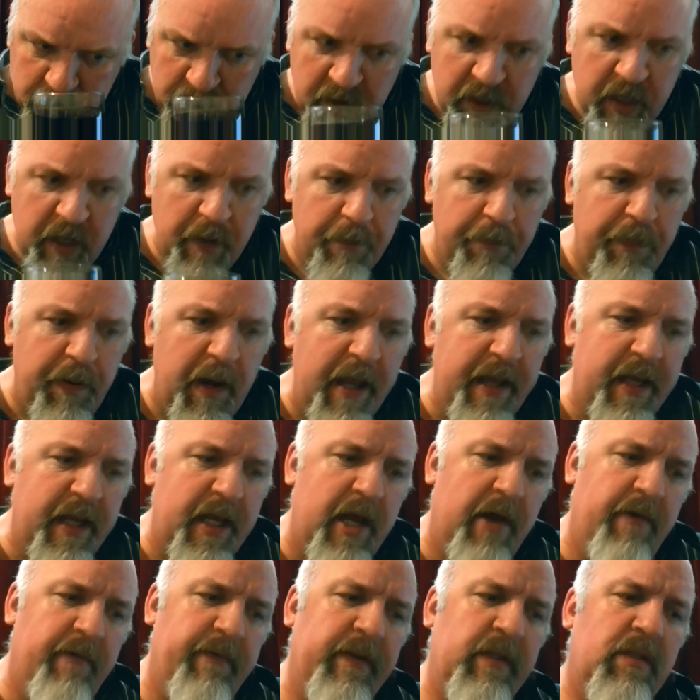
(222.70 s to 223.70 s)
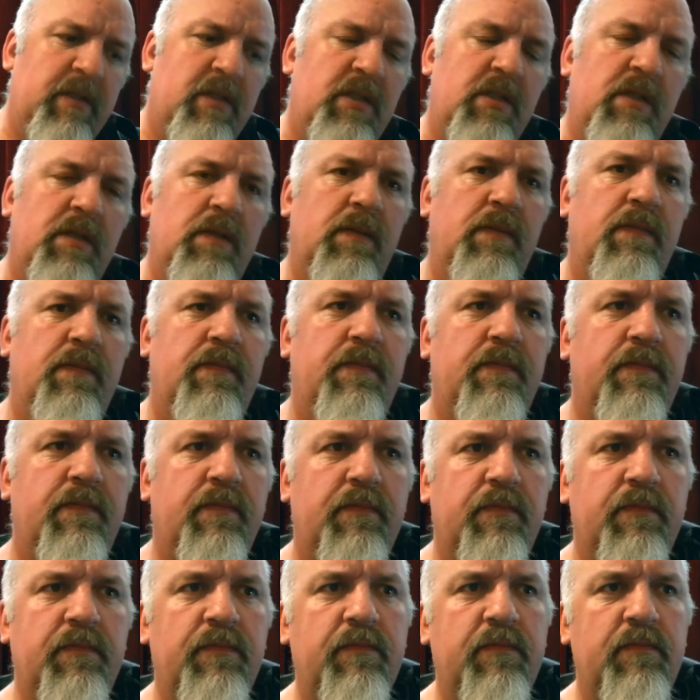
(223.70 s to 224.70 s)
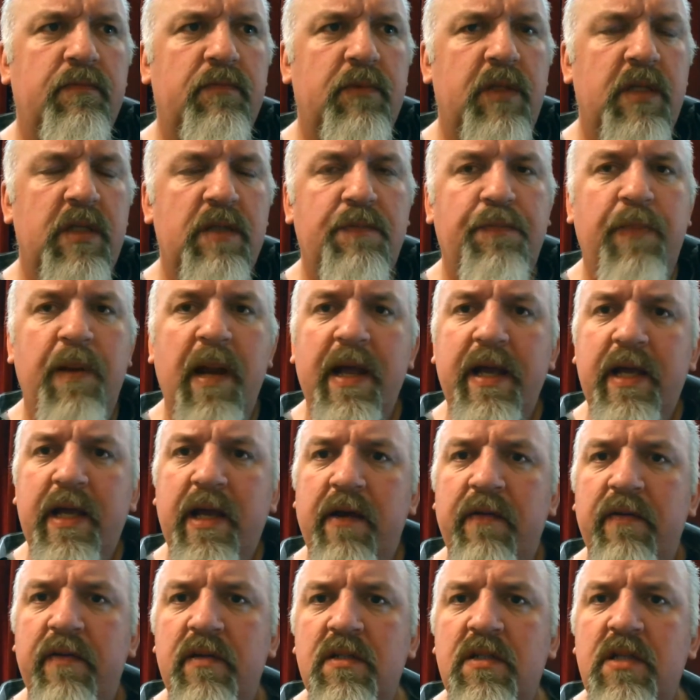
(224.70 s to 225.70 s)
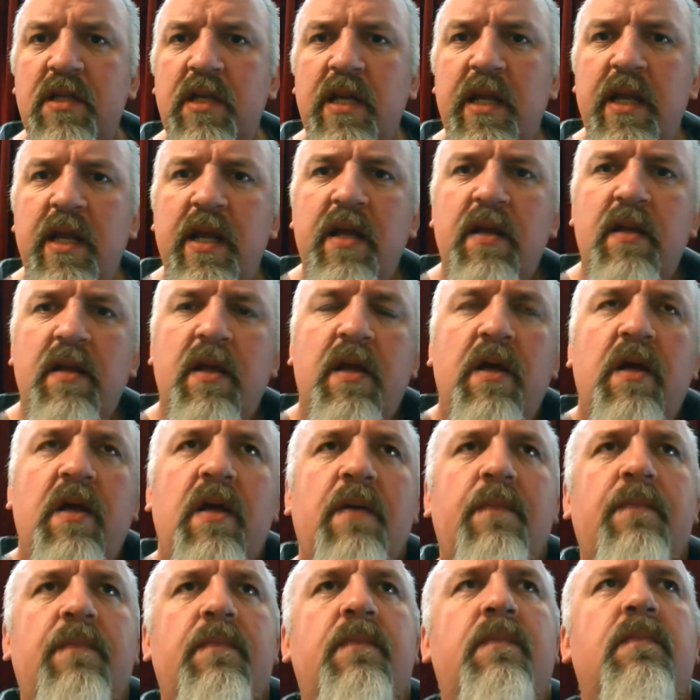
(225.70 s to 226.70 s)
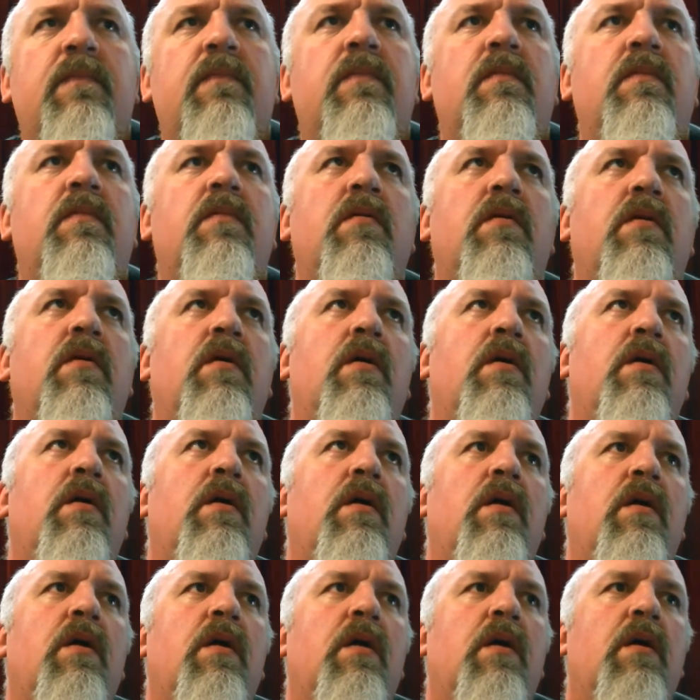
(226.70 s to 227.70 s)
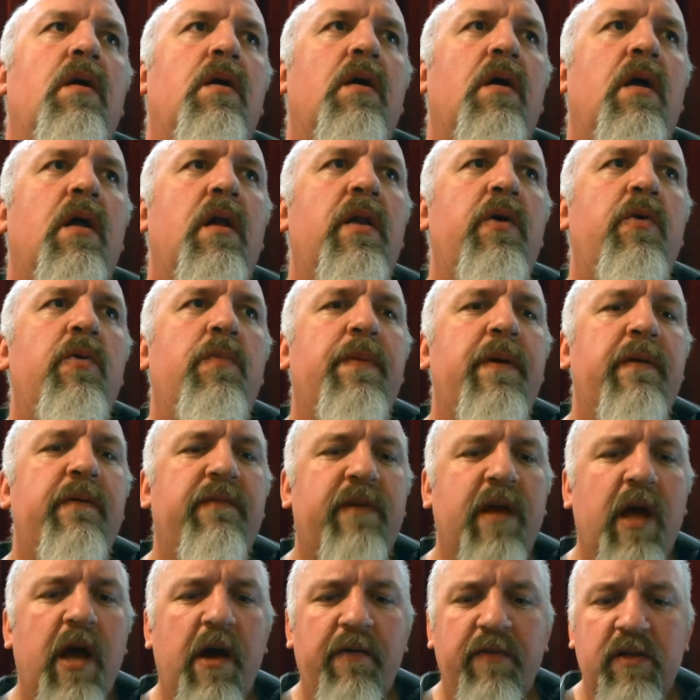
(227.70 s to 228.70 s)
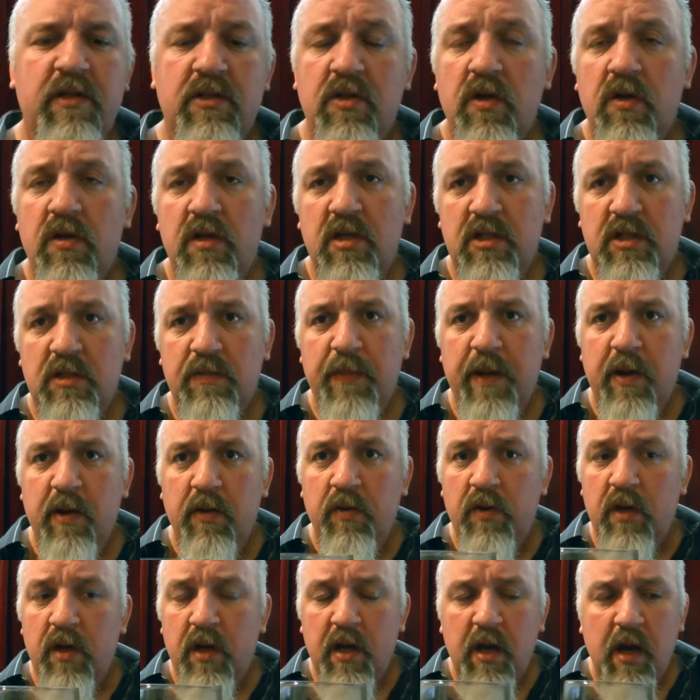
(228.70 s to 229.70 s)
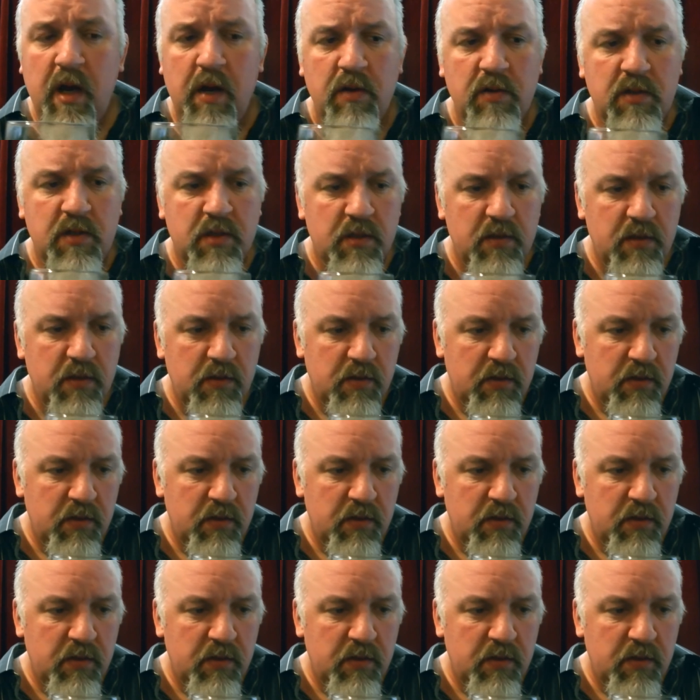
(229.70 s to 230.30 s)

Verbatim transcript: Yeah, black currants. There's black currants in there. Um, a little bit of currants on the smell on the nose.